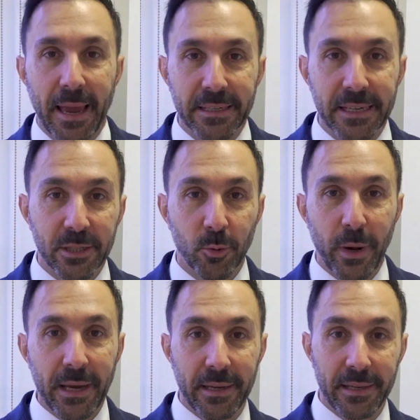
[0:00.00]
Excess
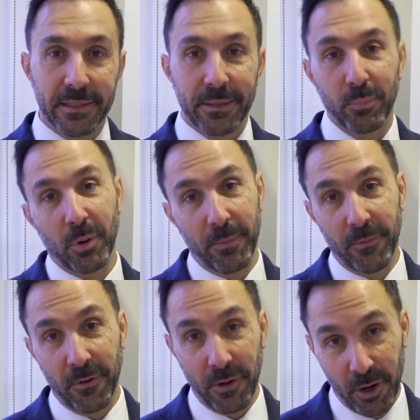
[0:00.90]
weight is a
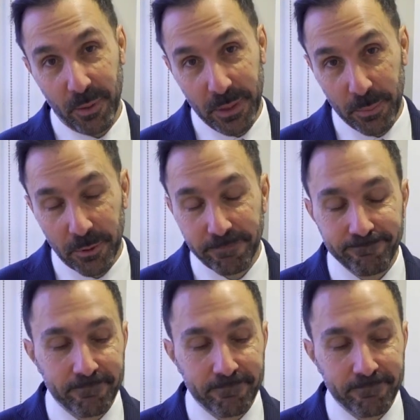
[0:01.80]
problem for a lot of people.